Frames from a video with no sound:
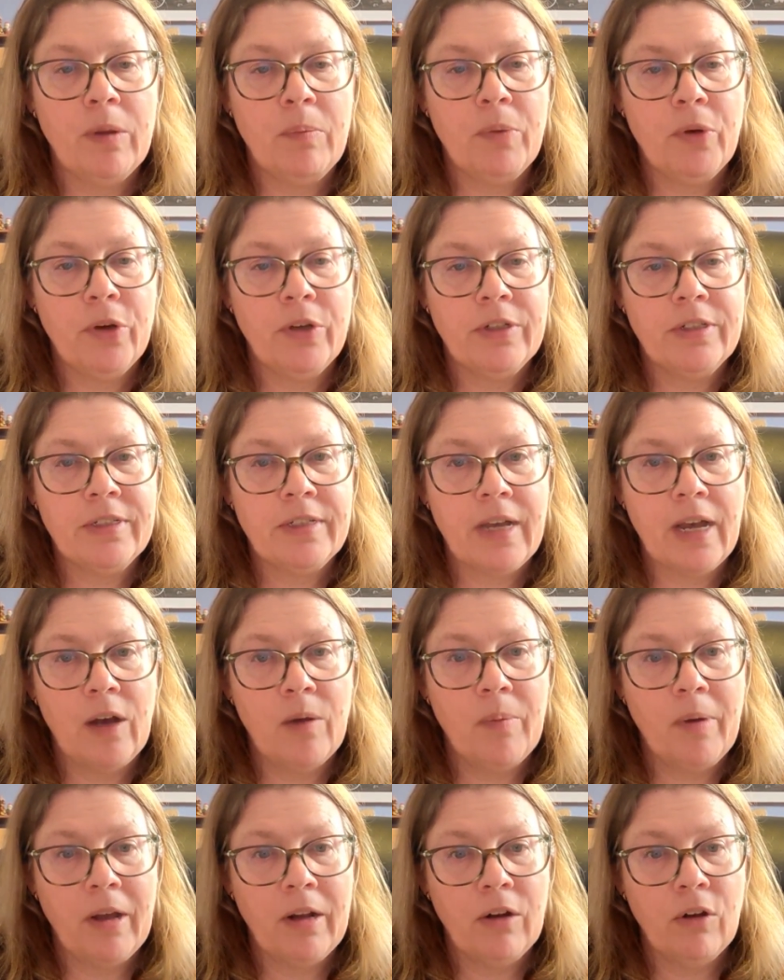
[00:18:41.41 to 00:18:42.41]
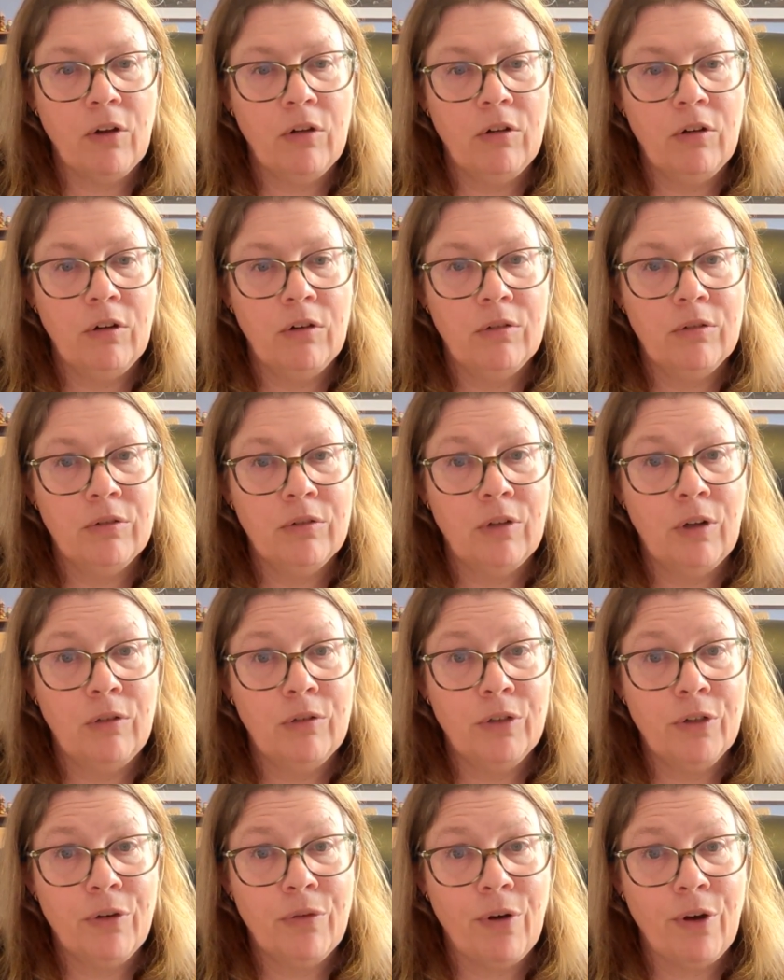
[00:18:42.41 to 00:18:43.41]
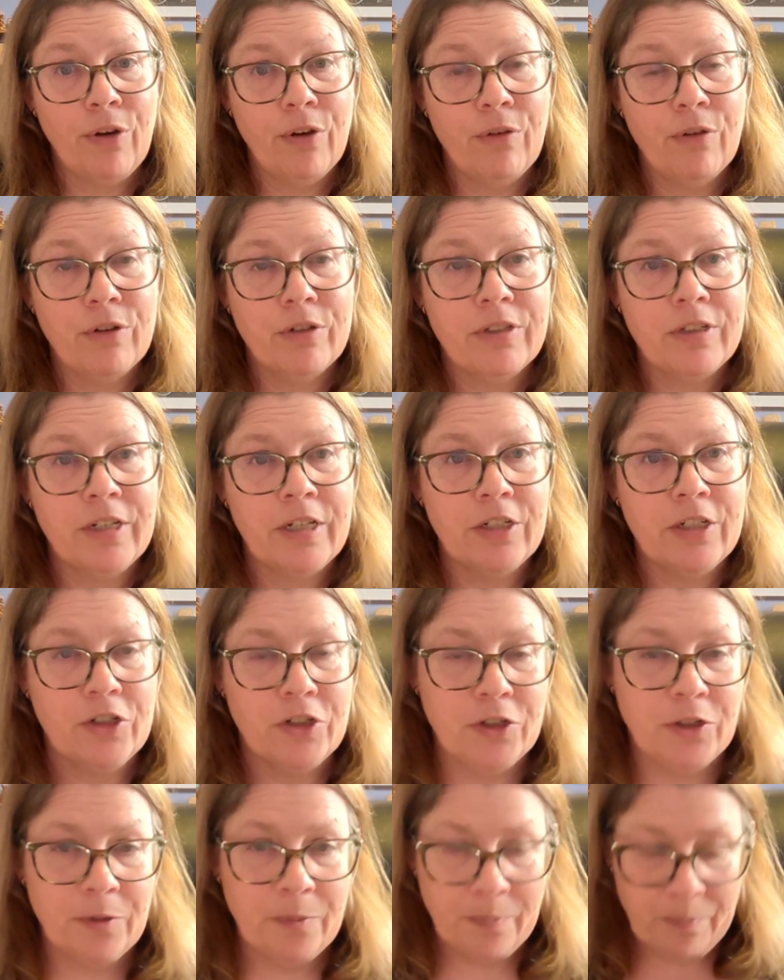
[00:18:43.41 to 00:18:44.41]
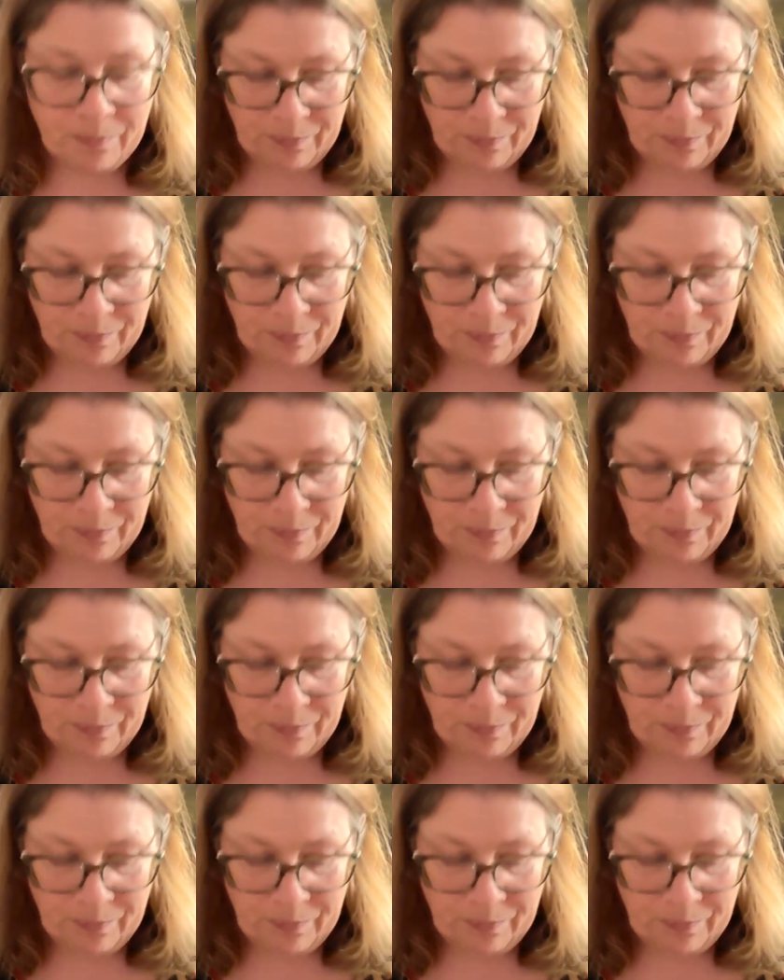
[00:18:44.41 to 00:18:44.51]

Bird Sale by Lola Crow cross stitch.